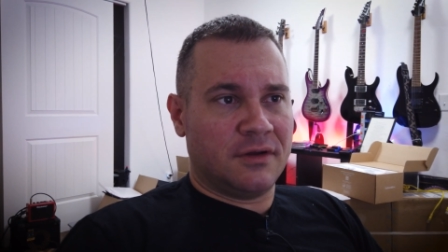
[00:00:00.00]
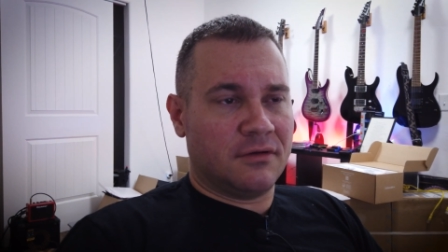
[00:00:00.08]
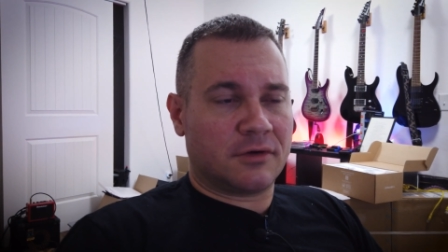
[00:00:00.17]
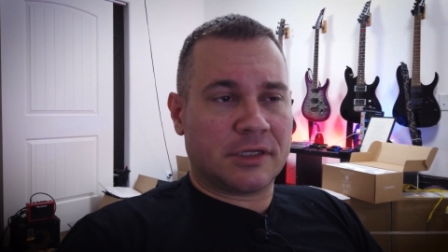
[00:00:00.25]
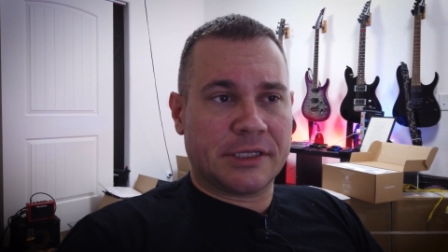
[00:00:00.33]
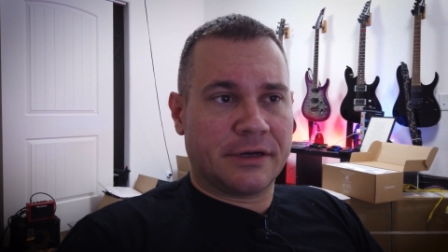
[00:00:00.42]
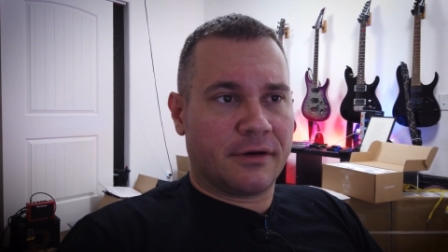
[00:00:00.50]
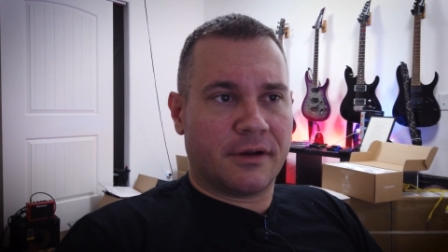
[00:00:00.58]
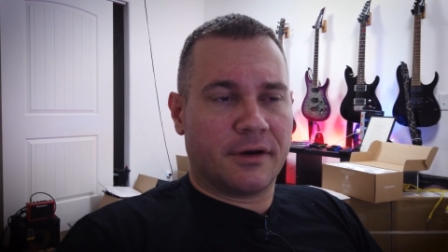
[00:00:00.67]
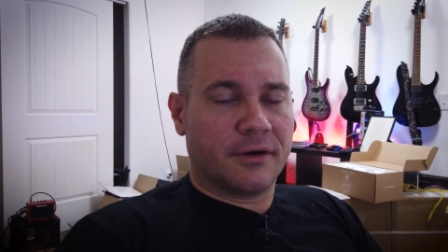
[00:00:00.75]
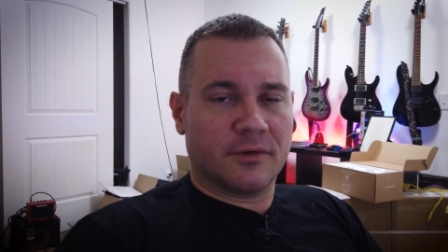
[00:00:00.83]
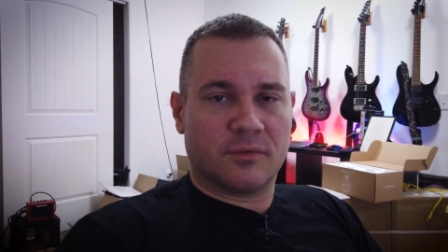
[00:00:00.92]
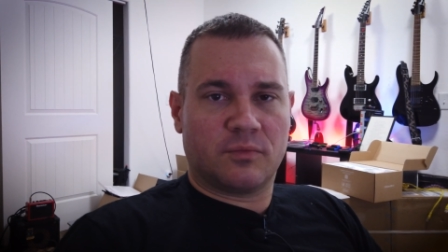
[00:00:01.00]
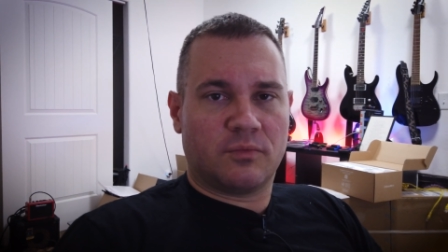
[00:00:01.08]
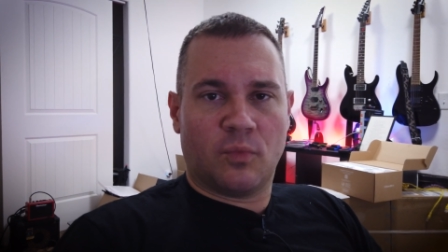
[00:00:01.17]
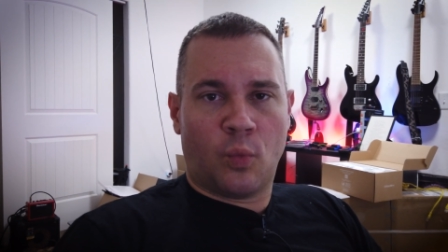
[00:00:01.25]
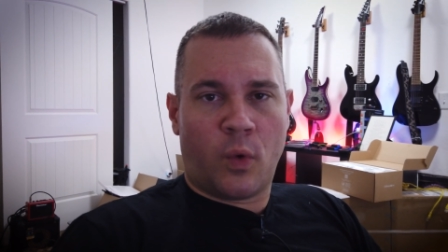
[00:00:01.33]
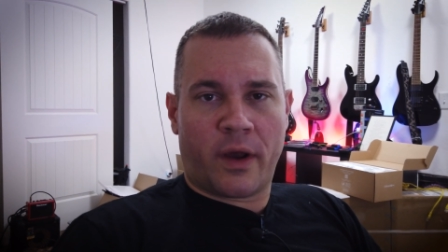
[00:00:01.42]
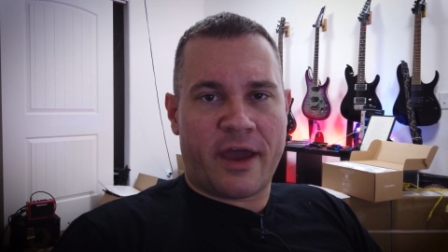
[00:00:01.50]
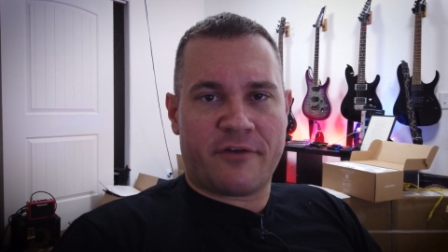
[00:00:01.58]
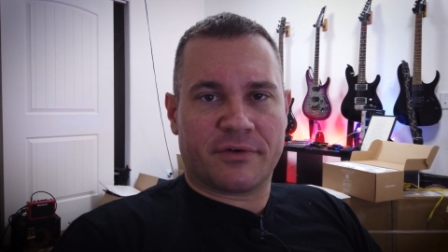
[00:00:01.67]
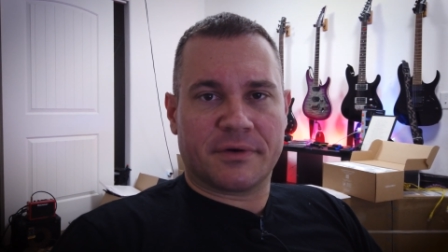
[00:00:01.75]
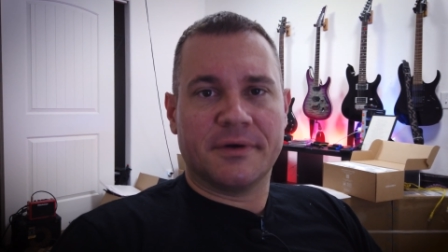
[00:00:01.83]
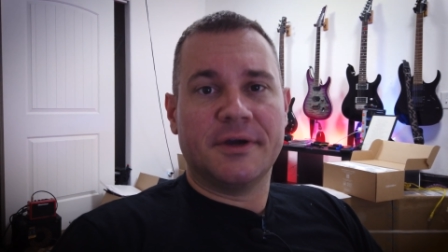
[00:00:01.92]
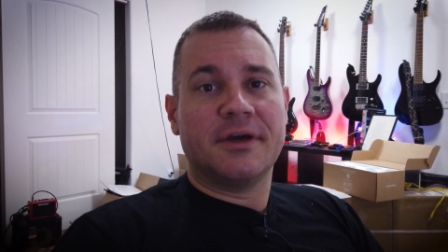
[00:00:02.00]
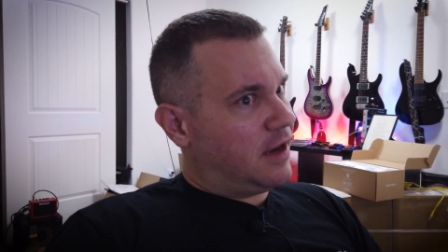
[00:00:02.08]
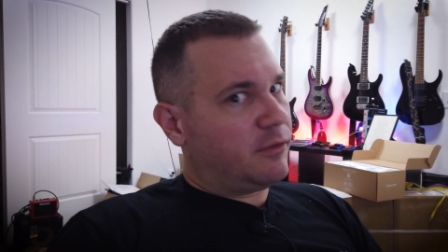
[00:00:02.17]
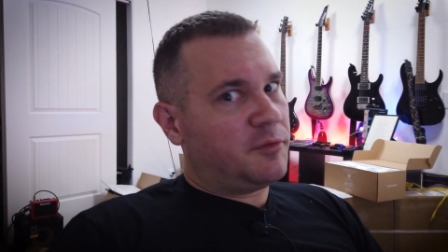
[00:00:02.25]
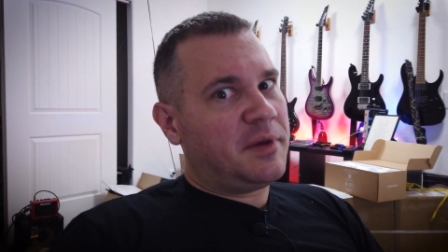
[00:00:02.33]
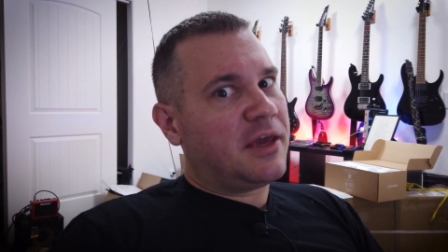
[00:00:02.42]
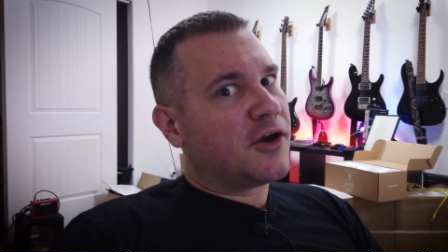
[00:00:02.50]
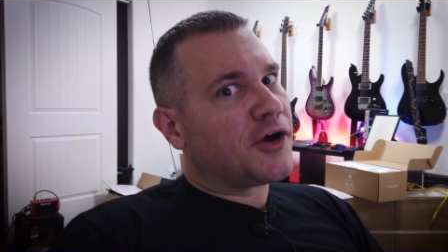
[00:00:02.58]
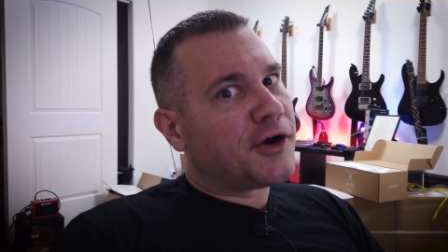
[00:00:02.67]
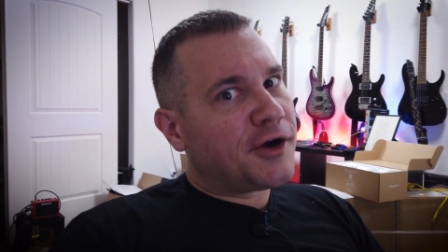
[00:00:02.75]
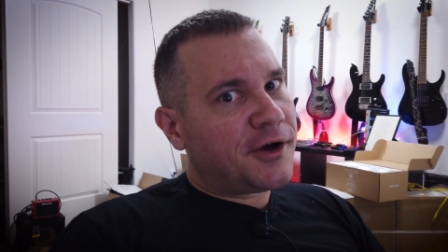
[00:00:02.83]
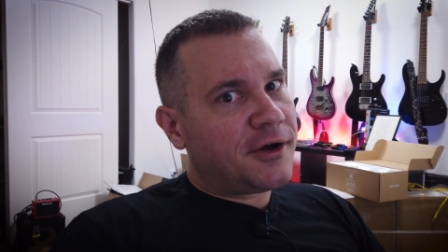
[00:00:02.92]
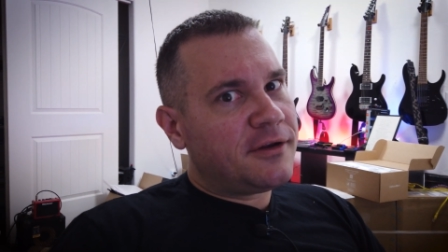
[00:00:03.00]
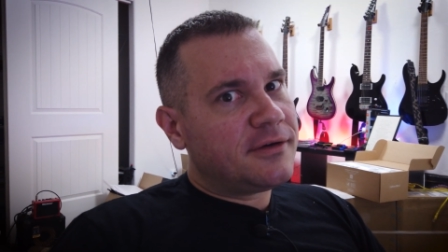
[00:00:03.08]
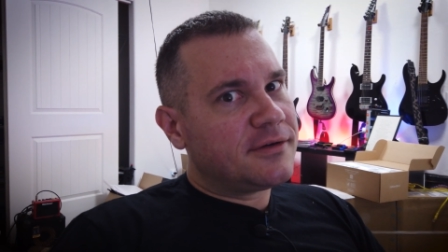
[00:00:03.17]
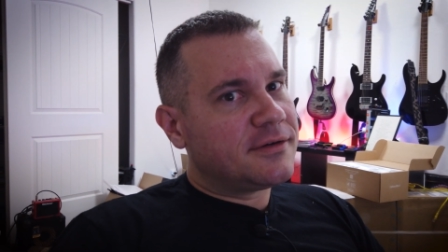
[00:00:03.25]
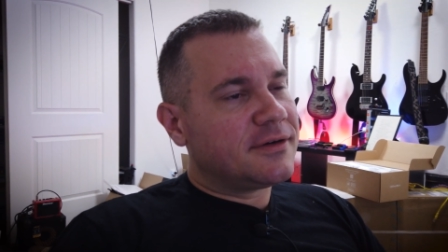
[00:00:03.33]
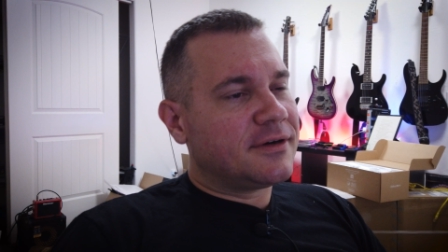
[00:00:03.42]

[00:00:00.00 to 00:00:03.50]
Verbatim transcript: you know, clear it or whatever, that would be good.